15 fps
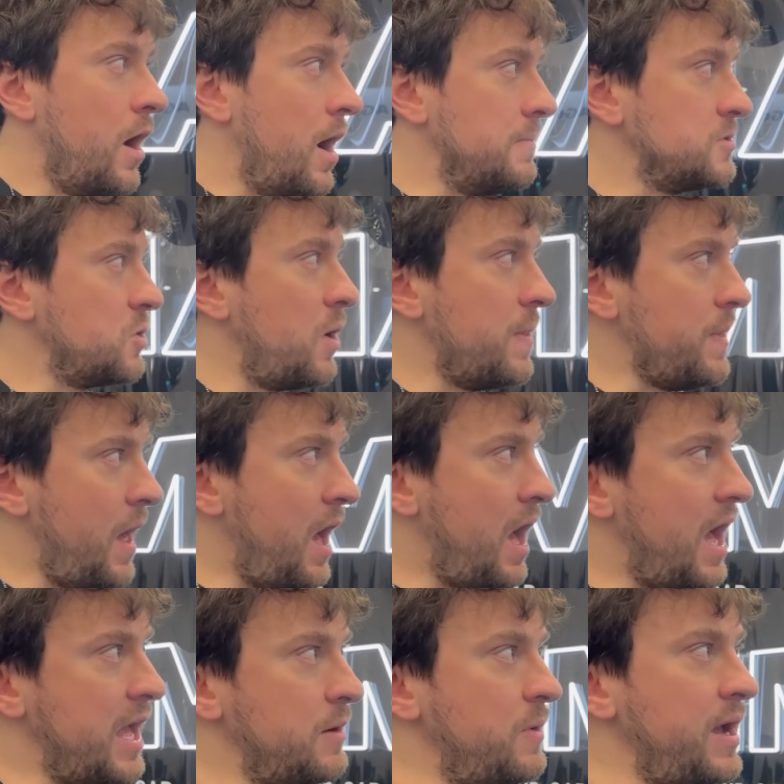Um, so on the
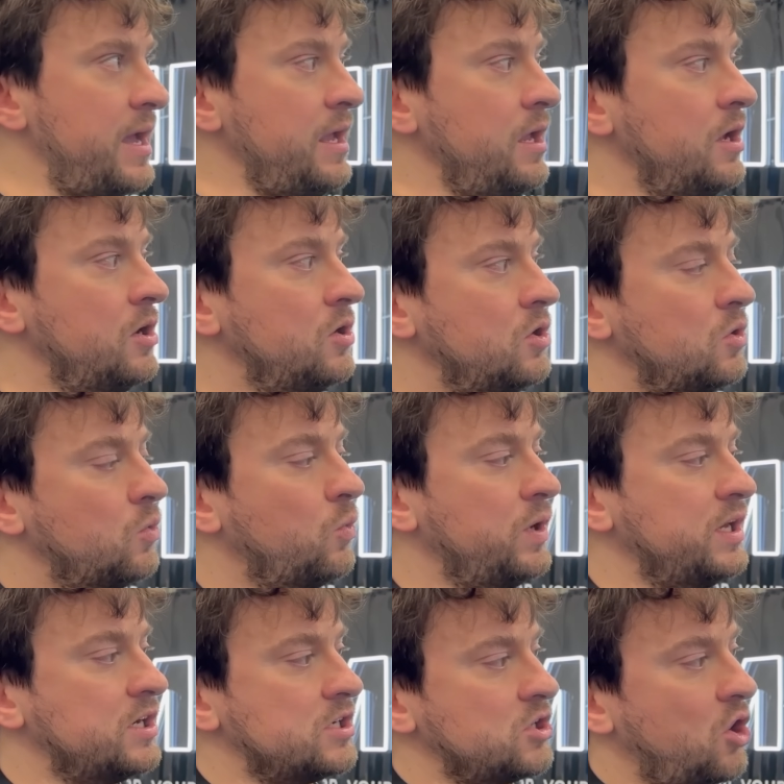highway,
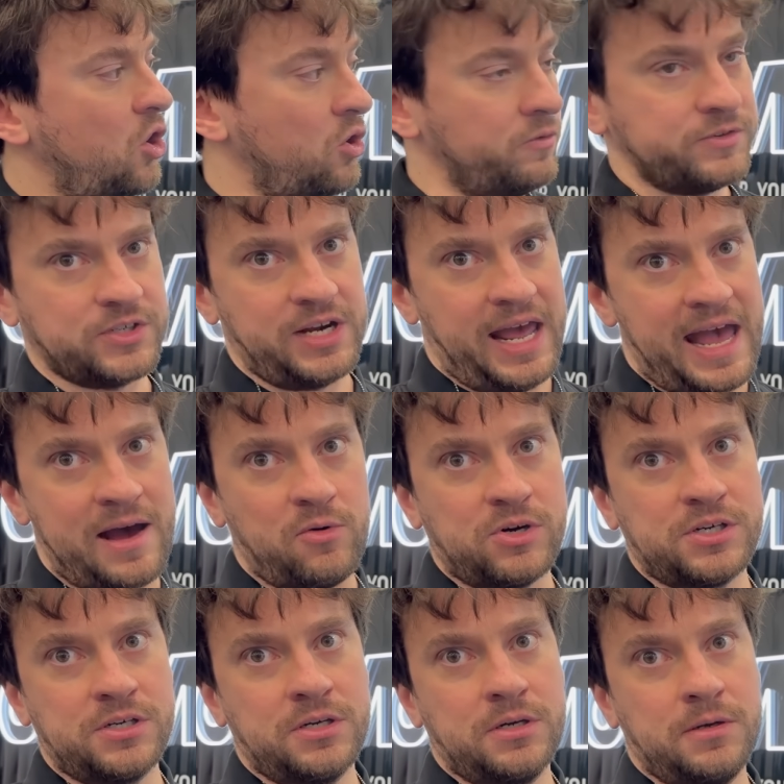we are over an
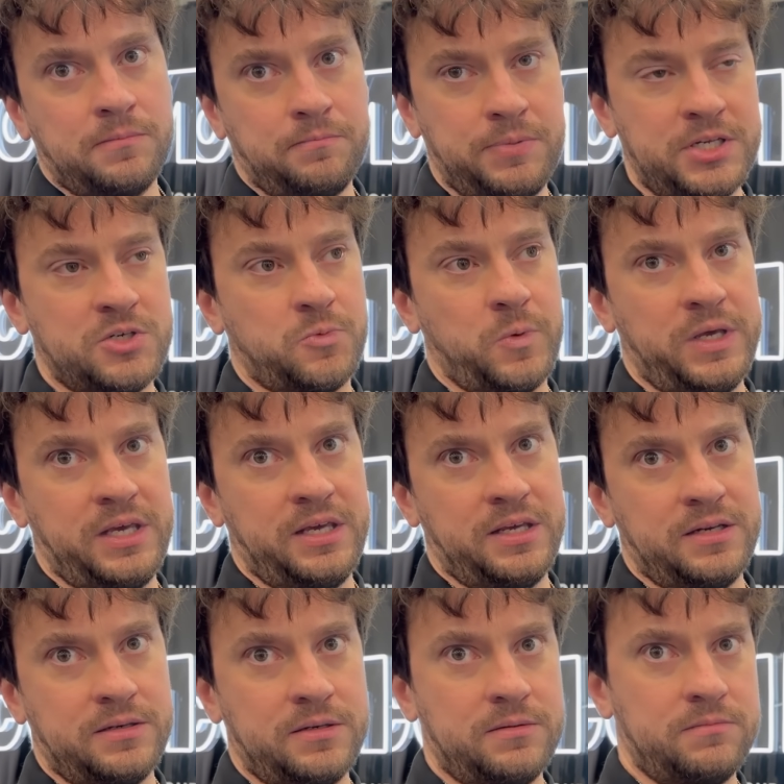hour
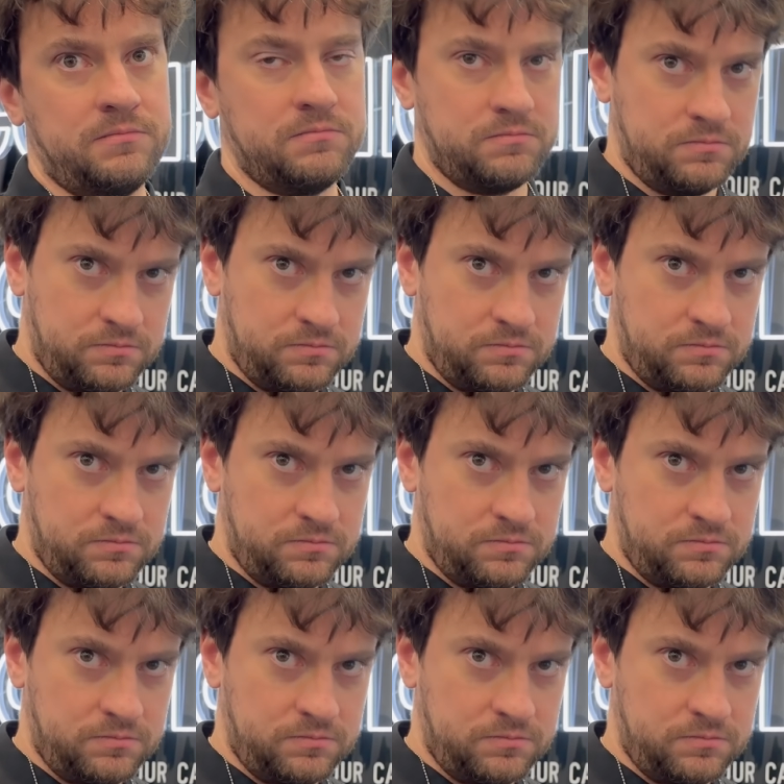between